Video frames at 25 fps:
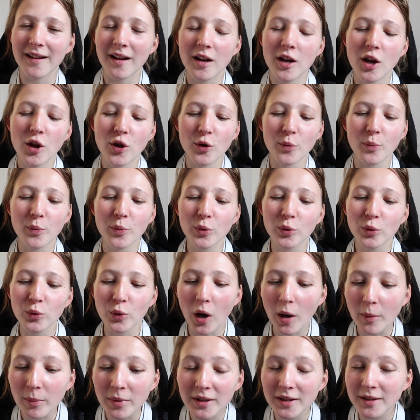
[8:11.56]
Another
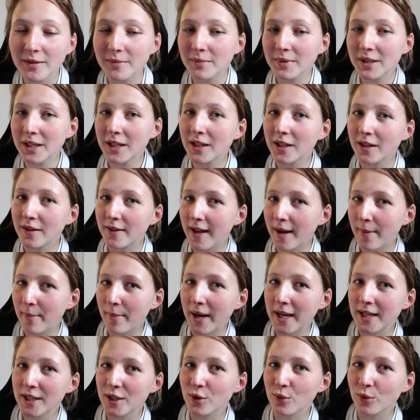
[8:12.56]
problem that
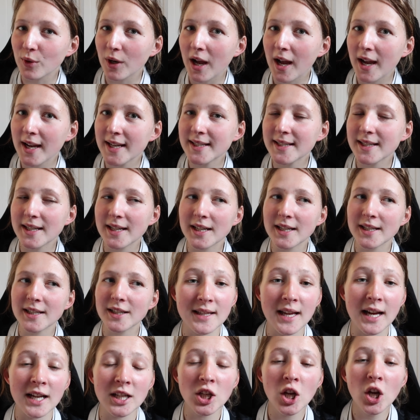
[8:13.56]
might arise
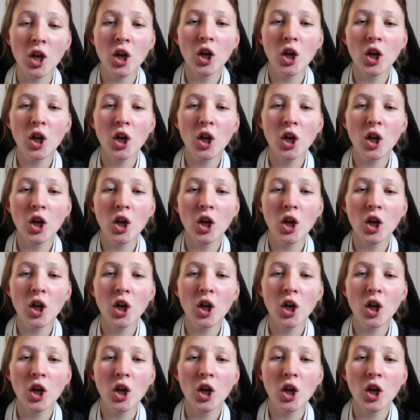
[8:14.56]
is that